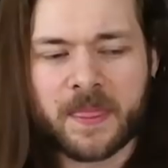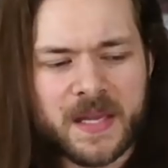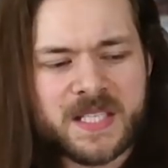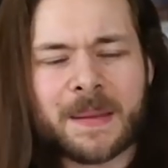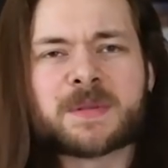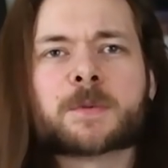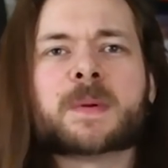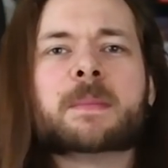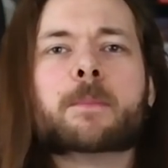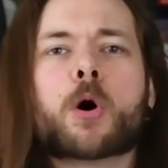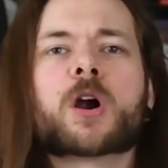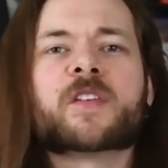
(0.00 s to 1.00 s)
There seems to be
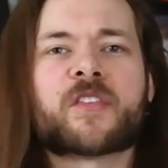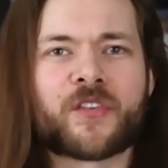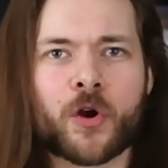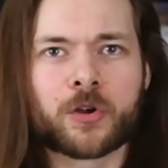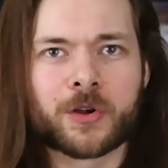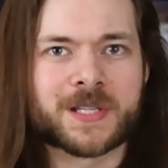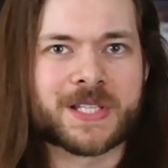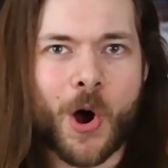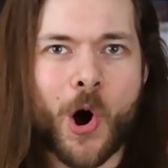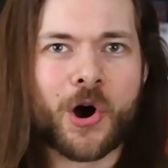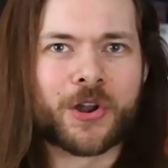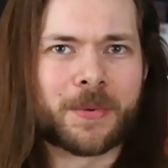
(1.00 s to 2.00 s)
more of a focus
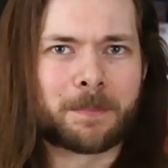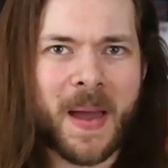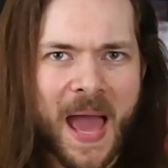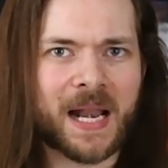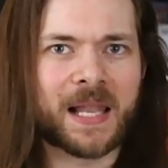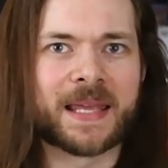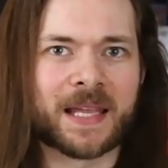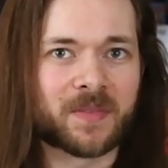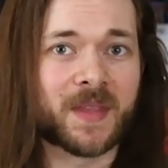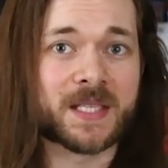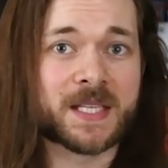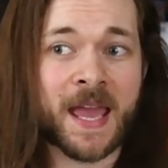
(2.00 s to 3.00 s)
on battling in
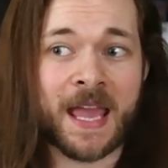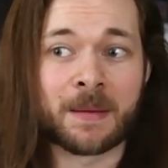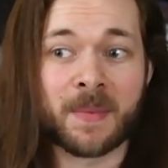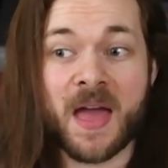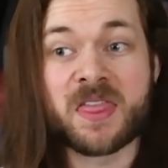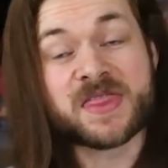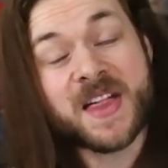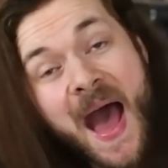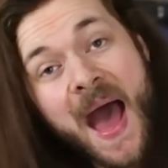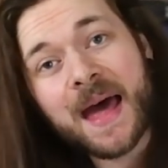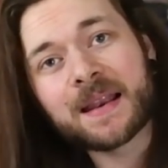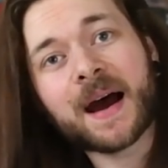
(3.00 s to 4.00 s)
this game, and
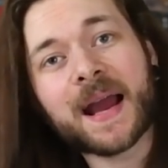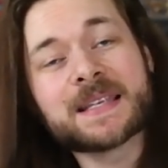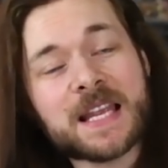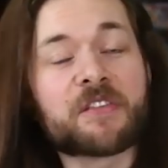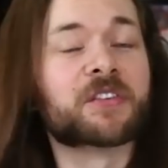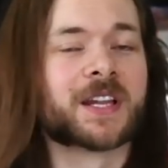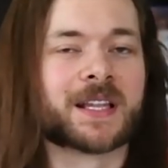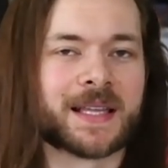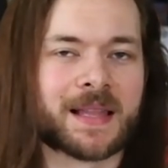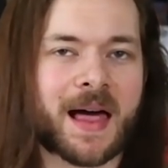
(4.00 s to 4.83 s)
that I definitely